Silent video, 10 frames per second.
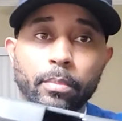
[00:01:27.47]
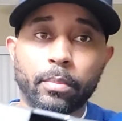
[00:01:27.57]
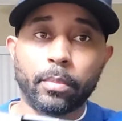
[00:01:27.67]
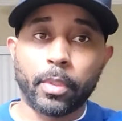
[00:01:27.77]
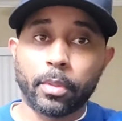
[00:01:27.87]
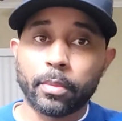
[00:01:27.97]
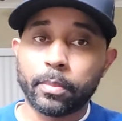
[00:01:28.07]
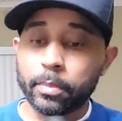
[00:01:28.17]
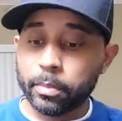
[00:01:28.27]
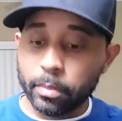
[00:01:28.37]
You know,
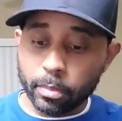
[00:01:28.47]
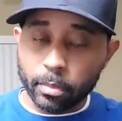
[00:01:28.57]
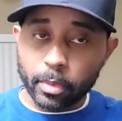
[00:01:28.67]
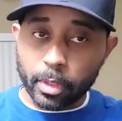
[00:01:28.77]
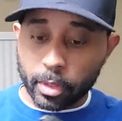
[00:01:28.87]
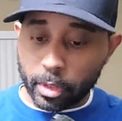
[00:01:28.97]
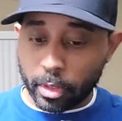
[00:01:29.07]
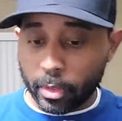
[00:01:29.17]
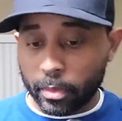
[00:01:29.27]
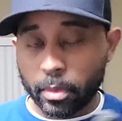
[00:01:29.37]
nothing in
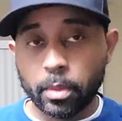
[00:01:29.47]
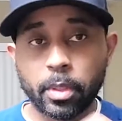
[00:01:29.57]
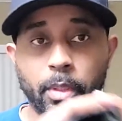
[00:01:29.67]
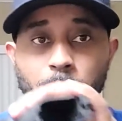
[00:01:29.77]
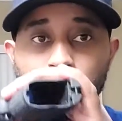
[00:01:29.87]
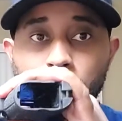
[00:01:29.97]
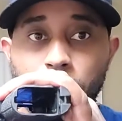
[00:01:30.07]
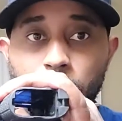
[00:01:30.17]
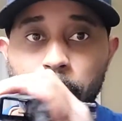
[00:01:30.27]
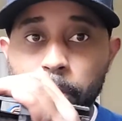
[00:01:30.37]
there.
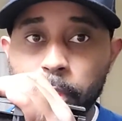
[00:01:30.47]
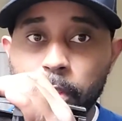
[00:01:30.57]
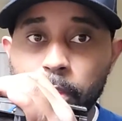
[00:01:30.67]
It's empty.